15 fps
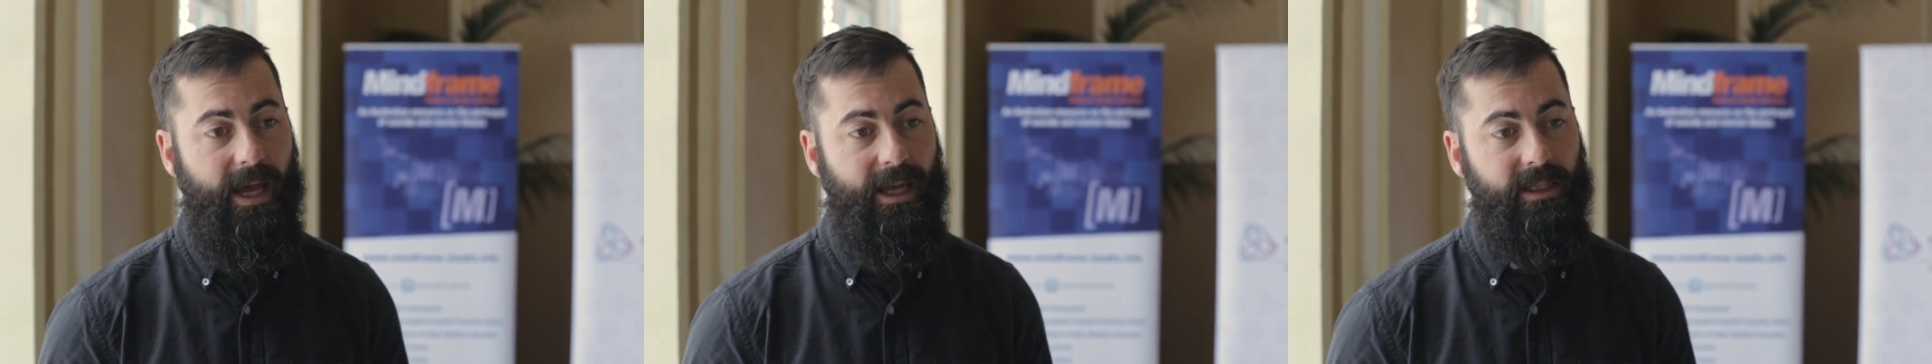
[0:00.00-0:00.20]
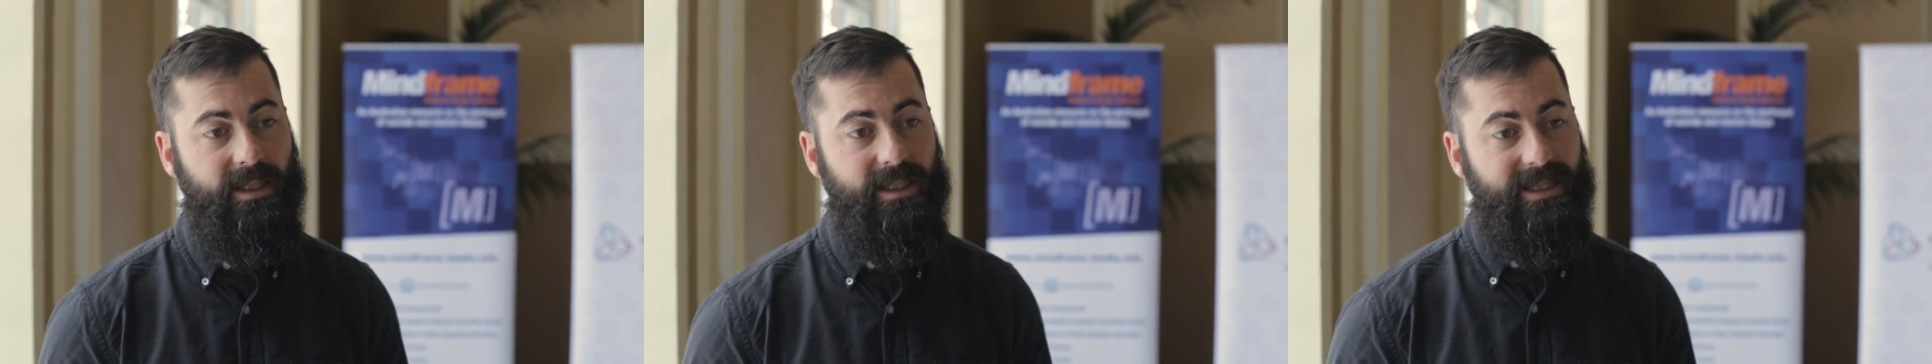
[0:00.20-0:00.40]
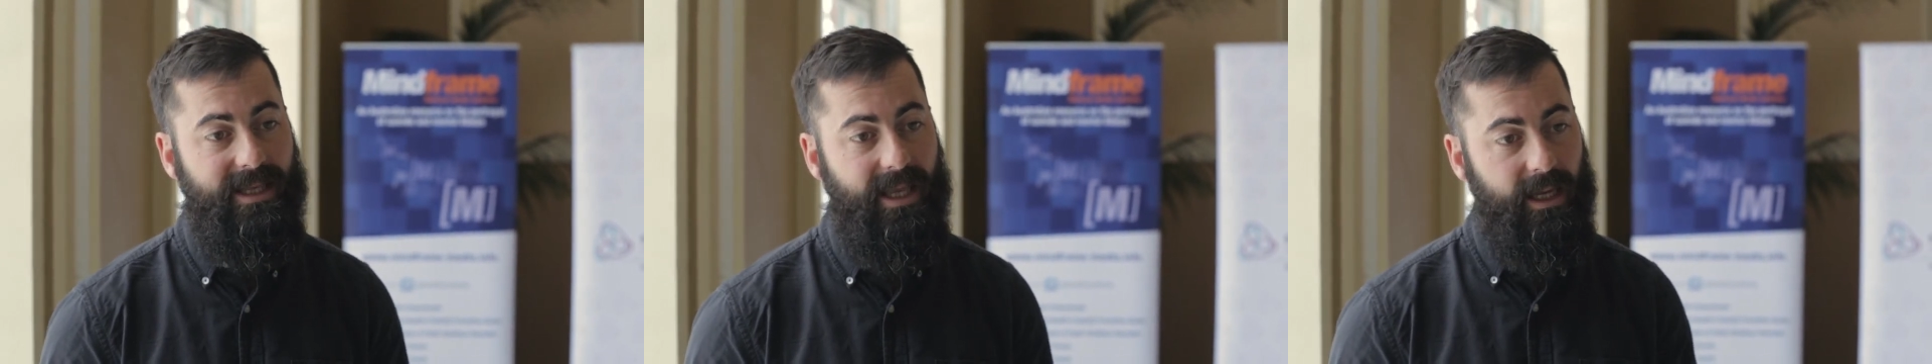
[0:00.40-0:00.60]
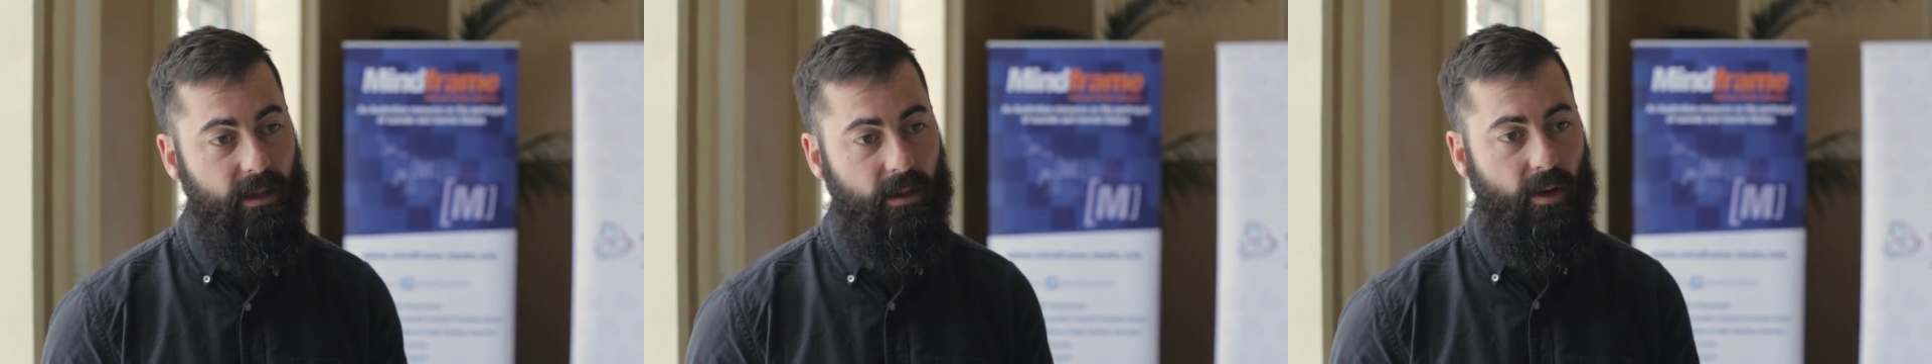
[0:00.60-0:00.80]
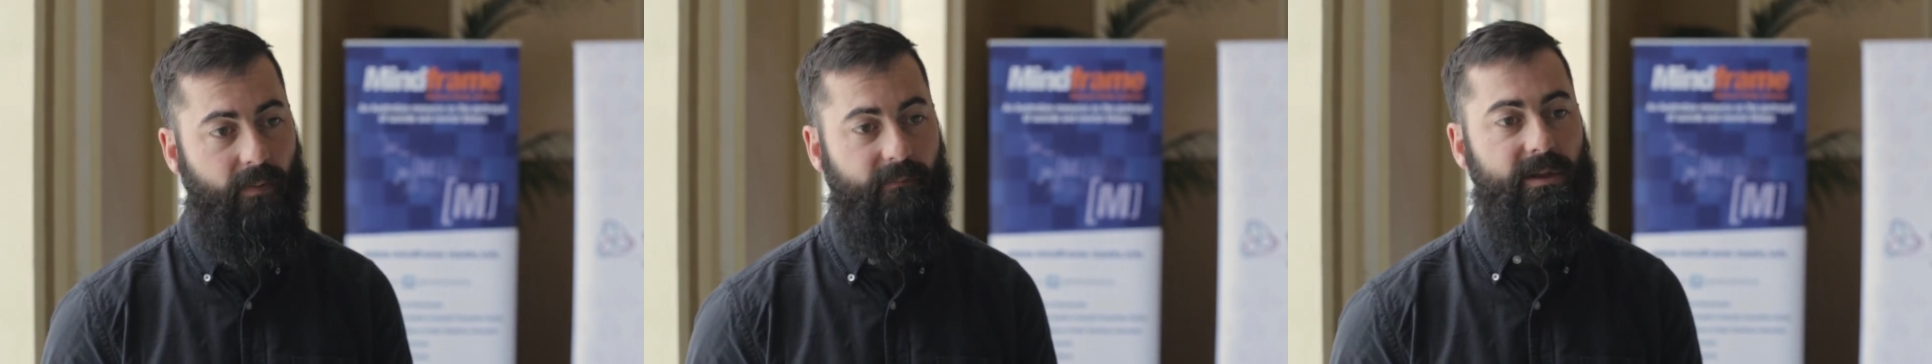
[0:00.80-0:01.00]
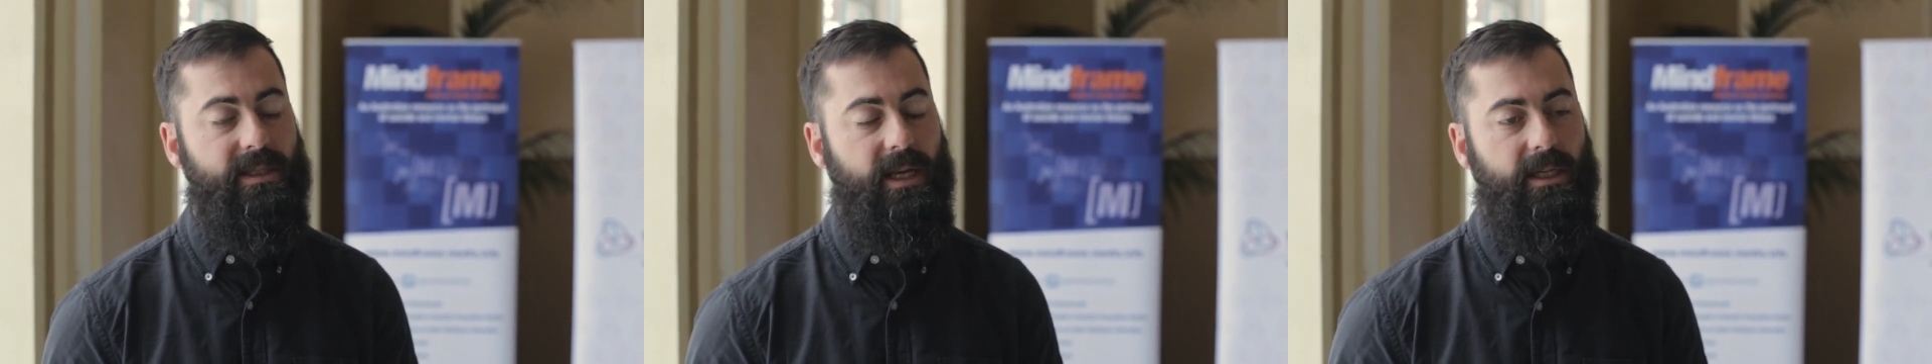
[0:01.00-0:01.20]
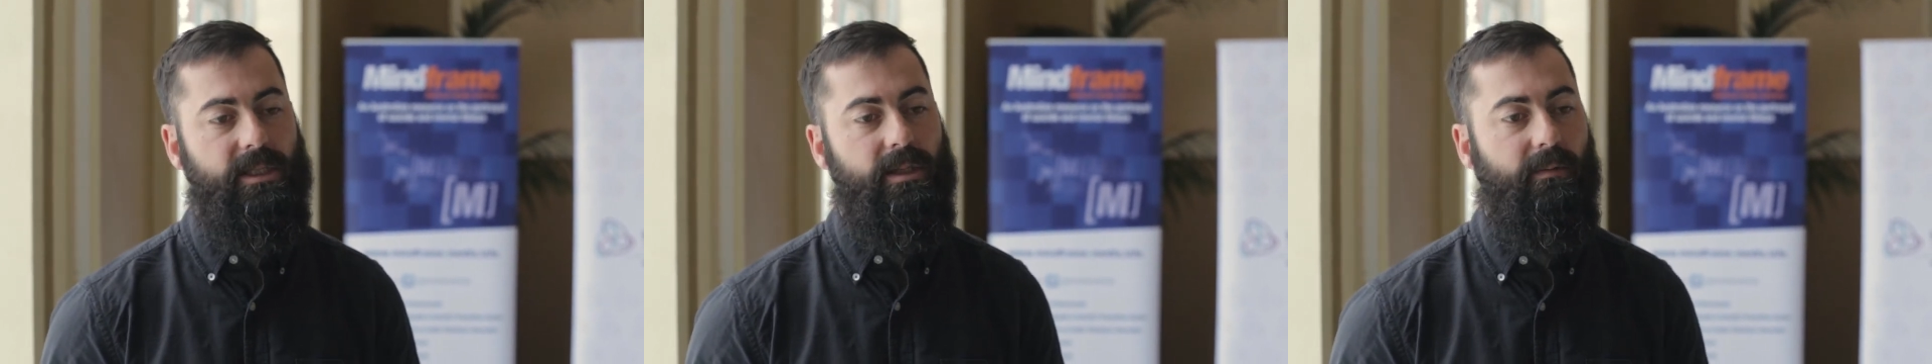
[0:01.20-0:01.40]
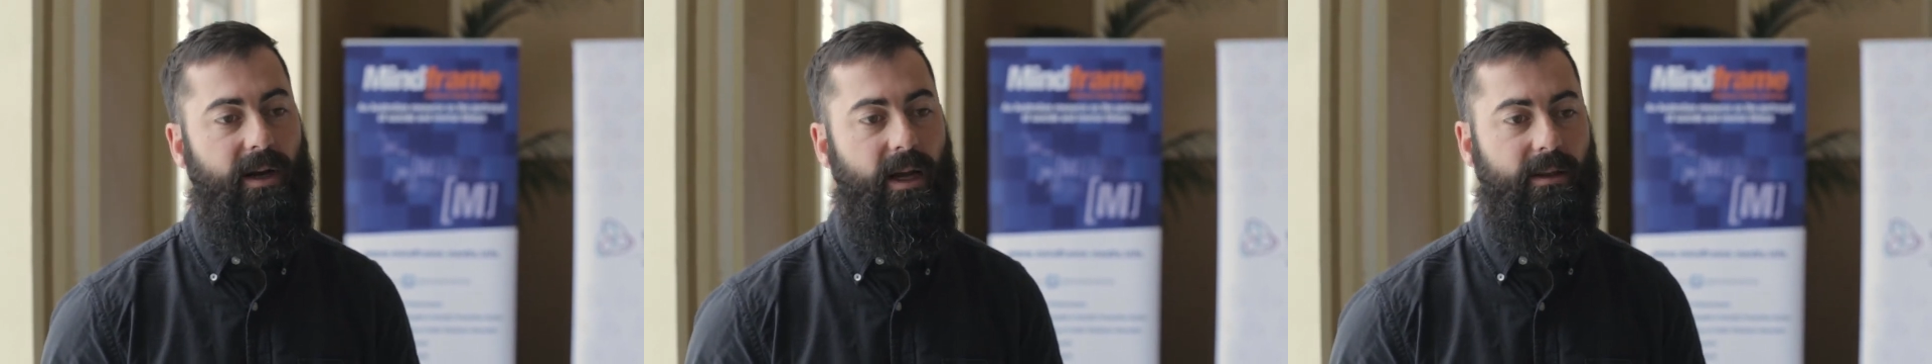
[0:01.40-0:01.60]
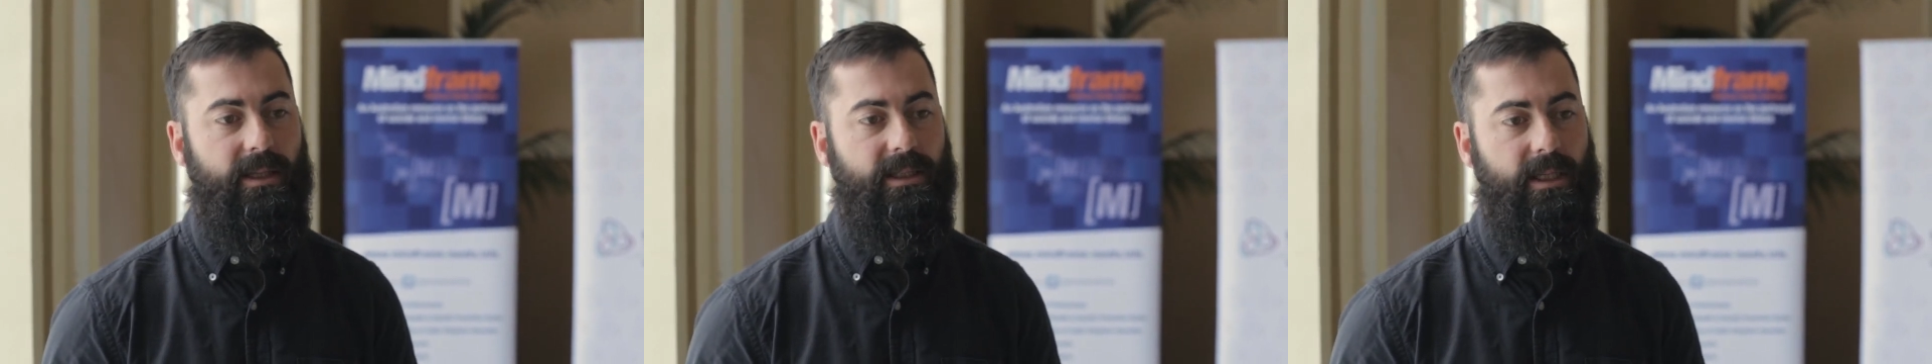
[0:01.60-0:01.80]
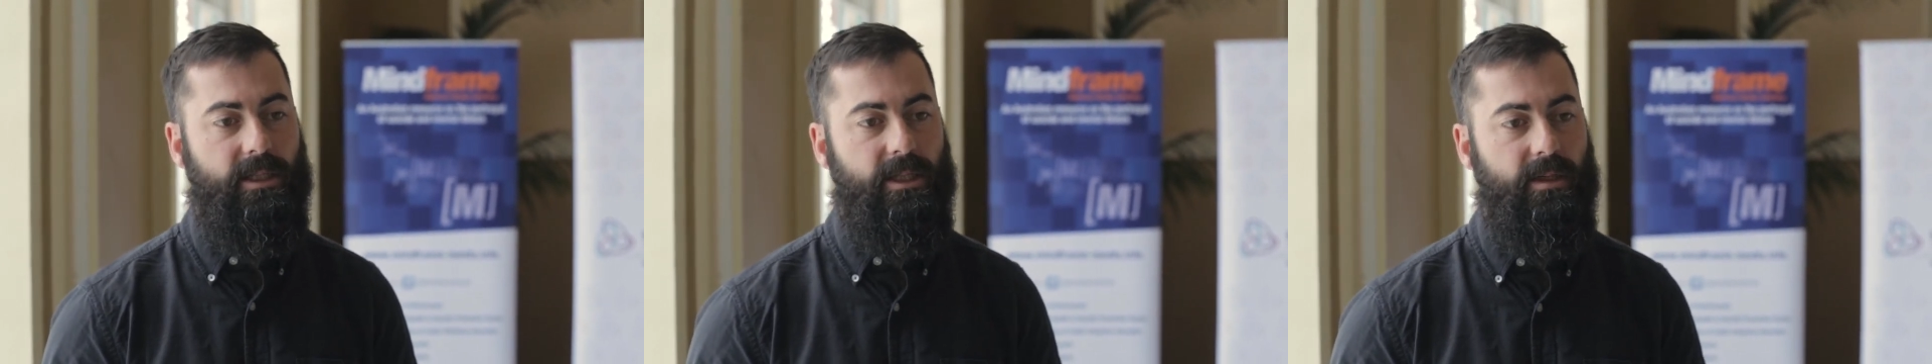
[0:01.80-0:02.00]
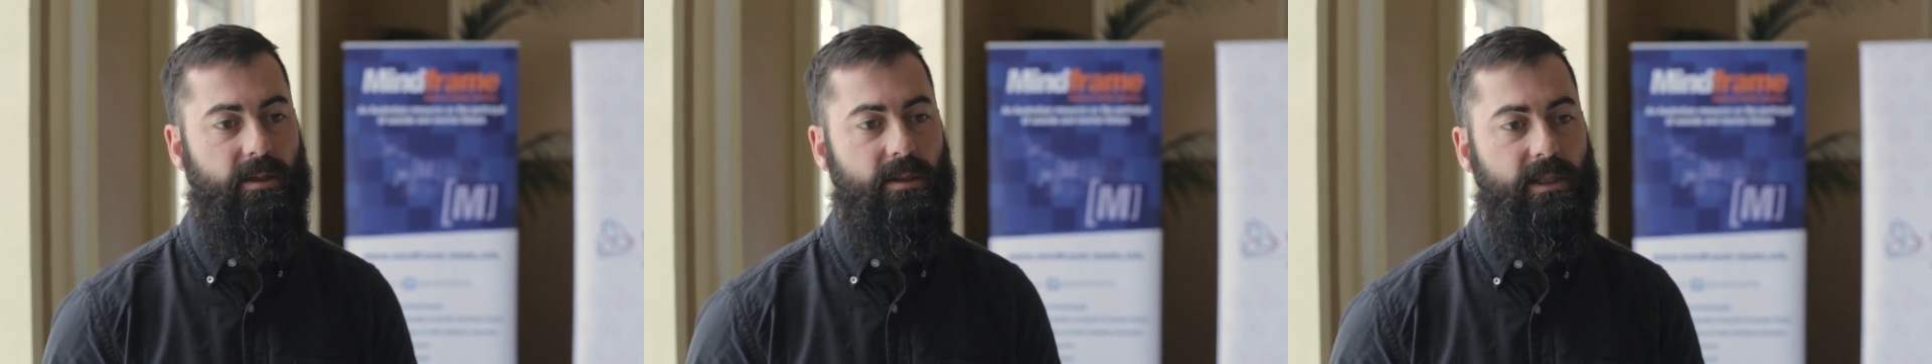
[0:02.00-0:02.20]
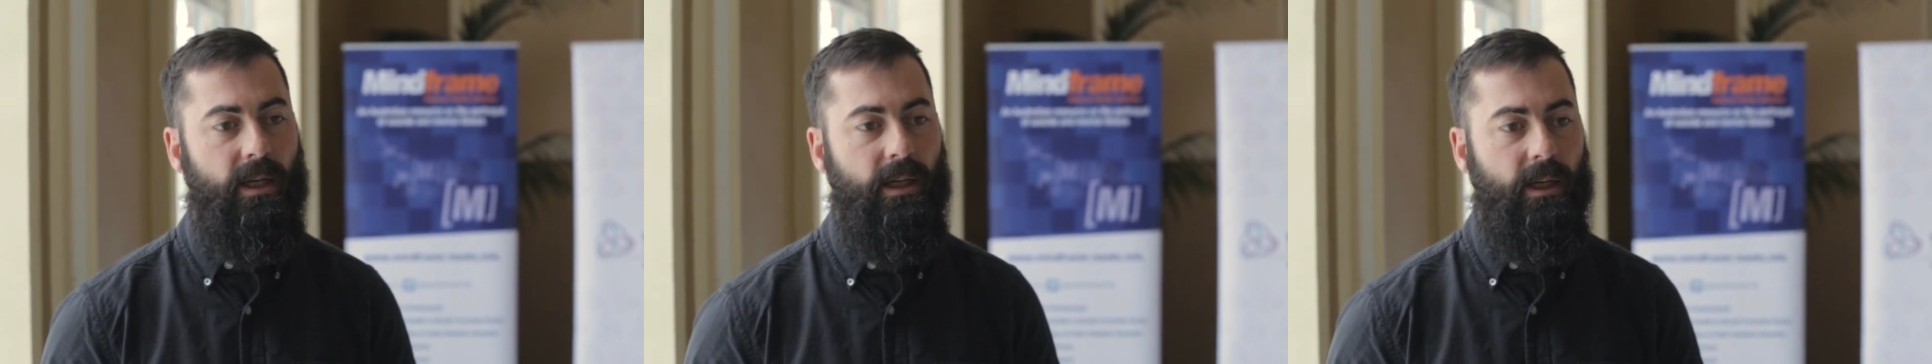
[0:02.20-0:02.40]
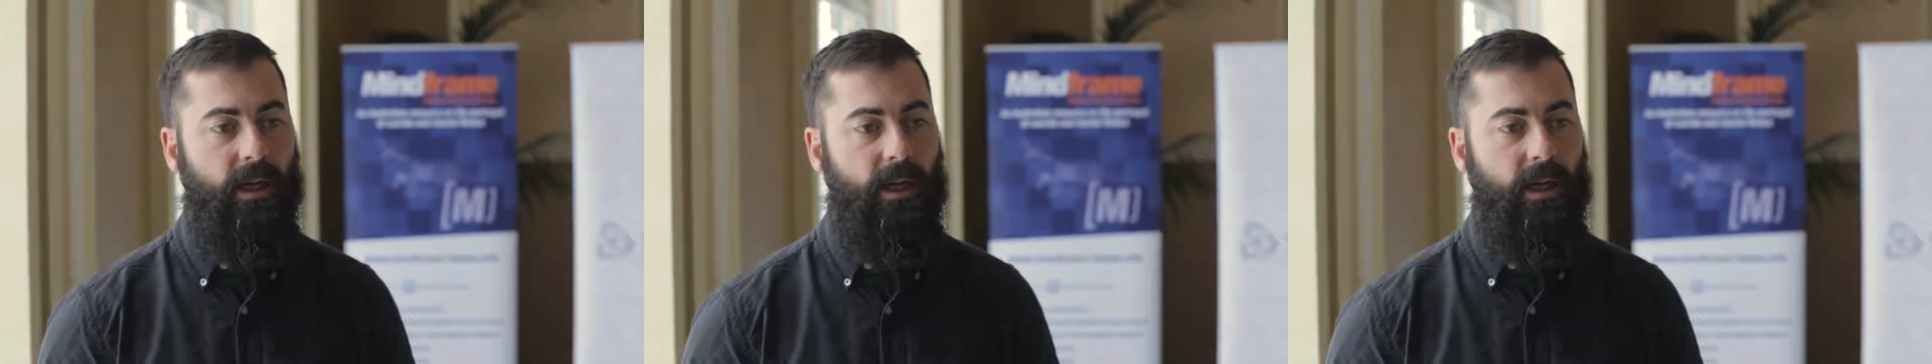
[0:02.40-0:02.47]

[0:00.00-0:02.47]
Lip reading: and steer the conversation around these issues.